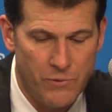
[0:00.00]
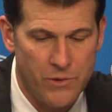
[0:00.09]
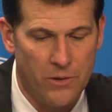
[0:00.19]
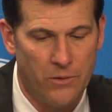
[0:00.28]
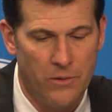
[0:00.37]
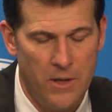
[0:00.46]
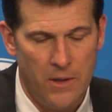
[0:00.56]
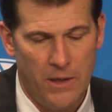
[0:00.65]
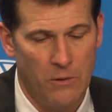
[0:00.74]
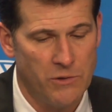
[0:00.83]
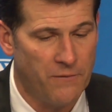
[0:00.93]
So
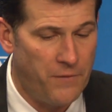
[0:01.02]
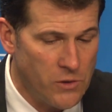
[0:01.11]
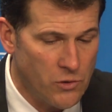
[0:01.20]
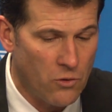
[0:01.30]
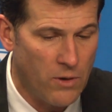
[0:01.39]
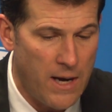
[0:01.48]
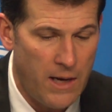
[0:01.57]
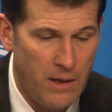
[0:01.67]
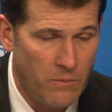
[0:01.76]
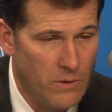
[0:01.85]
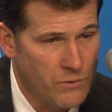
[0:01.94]
it was a physical
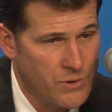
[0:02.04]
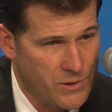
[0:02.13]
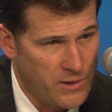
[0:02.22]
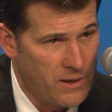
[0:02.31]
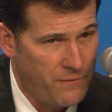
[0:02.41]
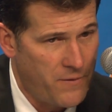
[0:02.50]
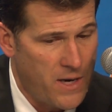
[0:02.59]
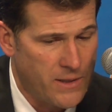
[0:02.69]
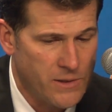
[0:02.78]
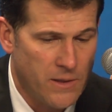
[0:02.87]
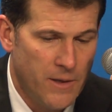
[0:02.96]
game. It was a
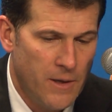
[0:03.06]
slugfest.